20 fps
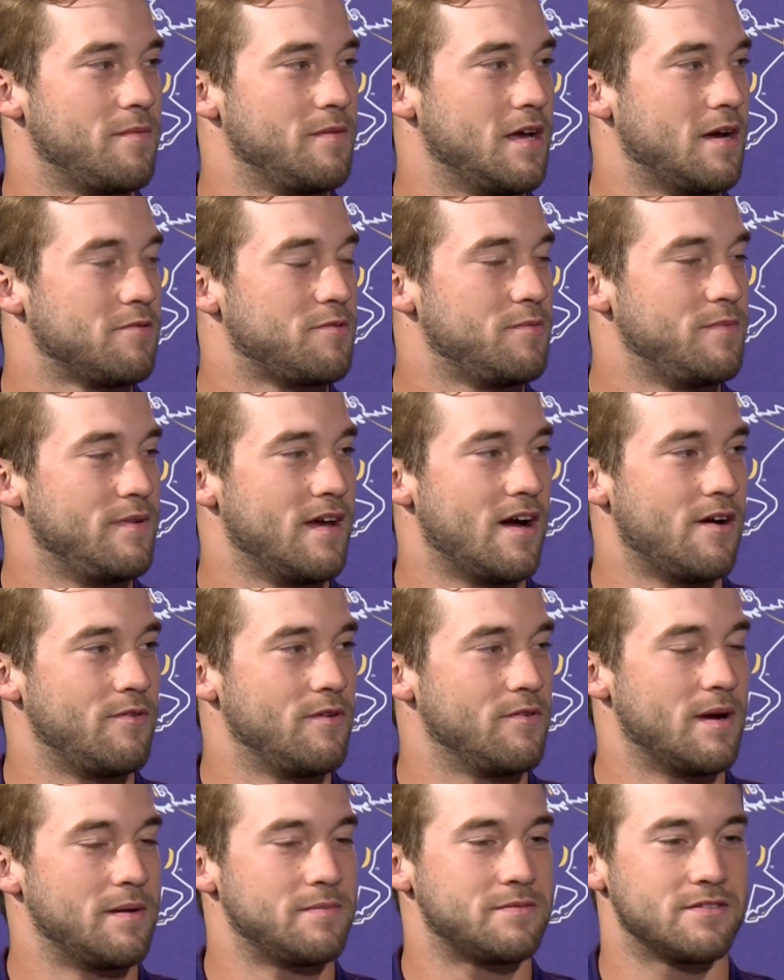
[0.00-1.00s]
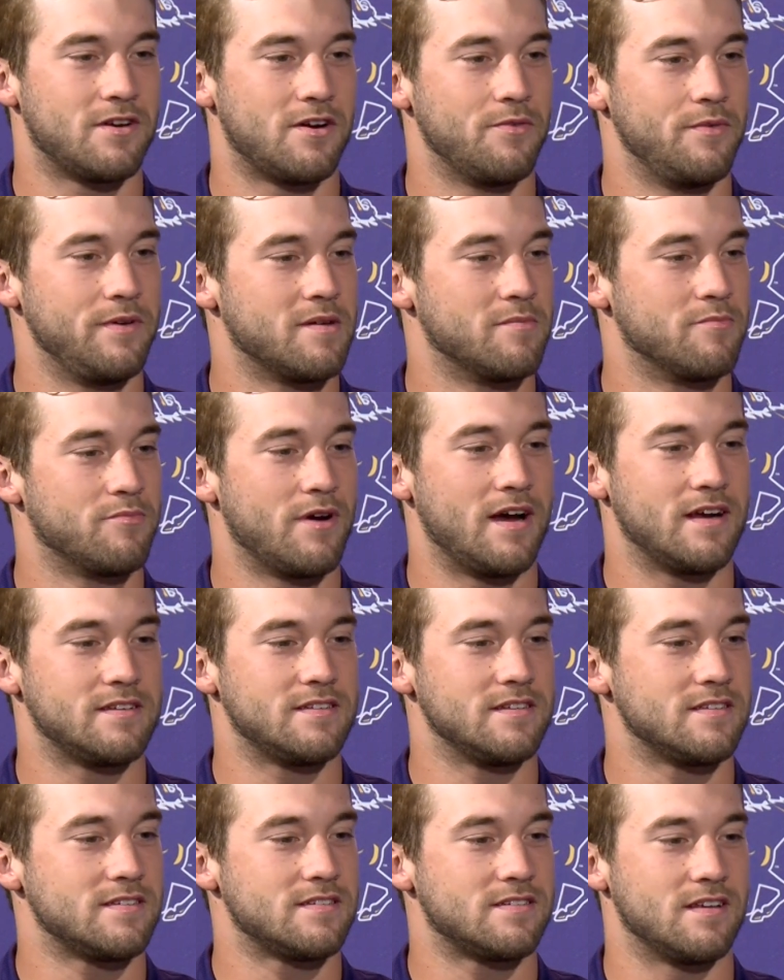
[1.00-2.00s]
He helped me out. We reps it all week in
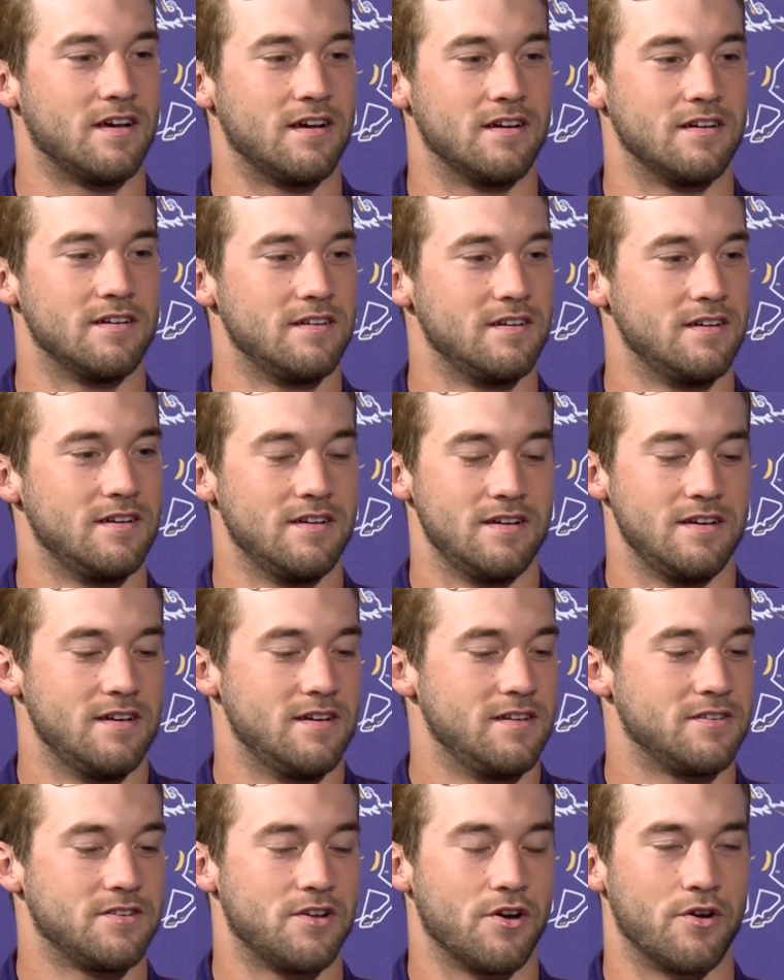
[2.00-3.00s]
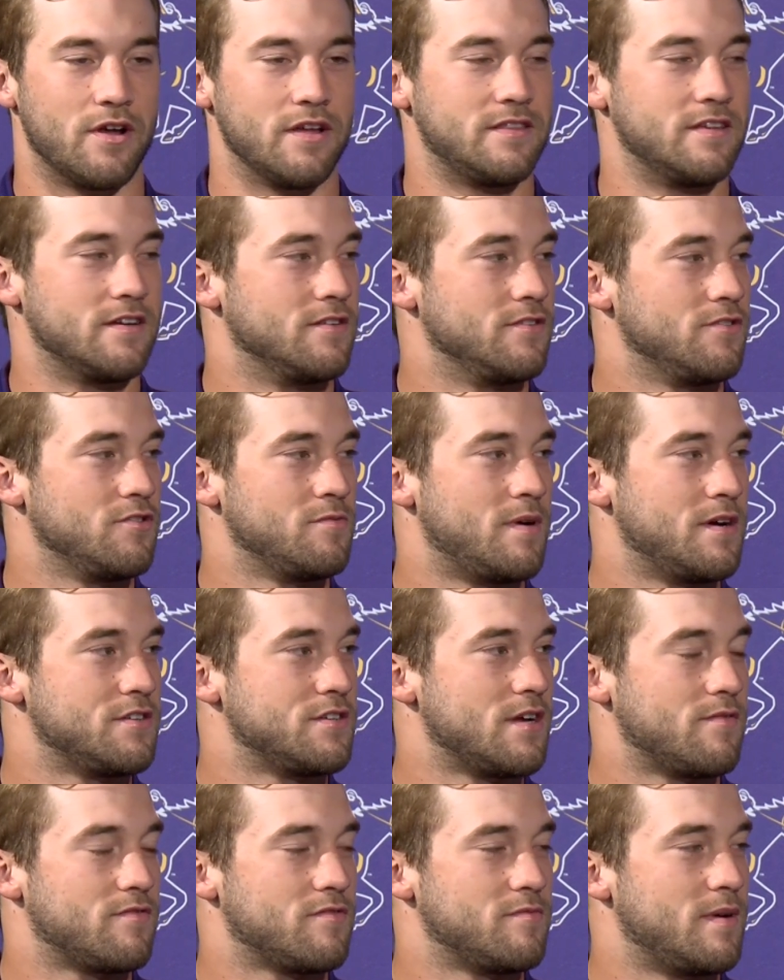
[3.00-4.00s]
practice. Uh, just going out there and doing my
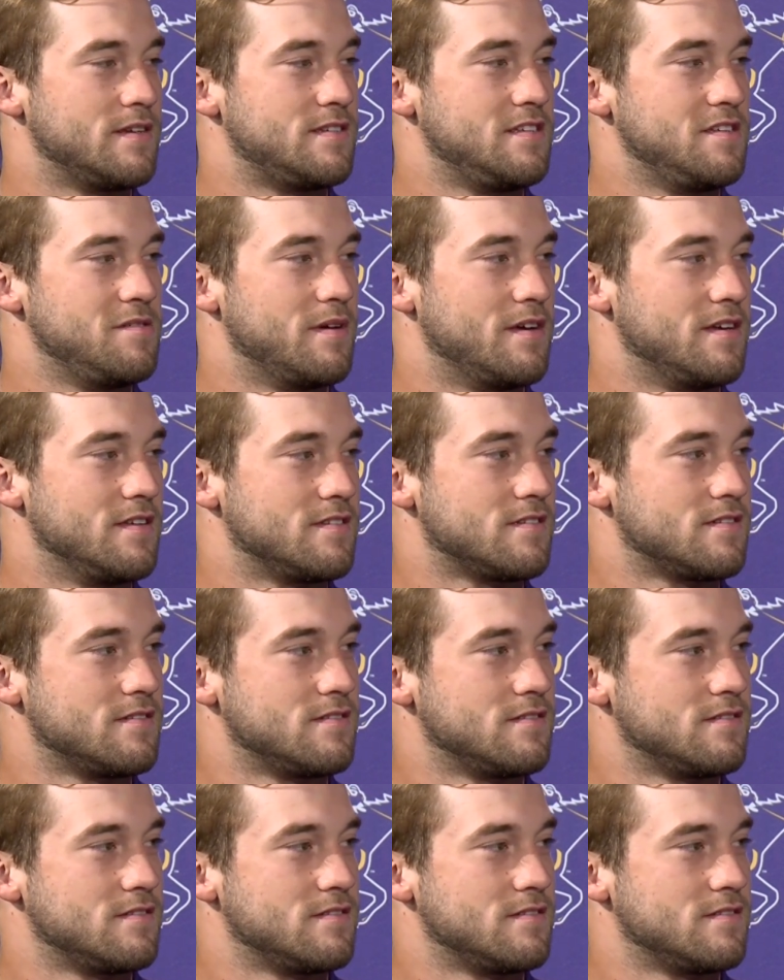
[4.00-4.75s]
job for my teammates.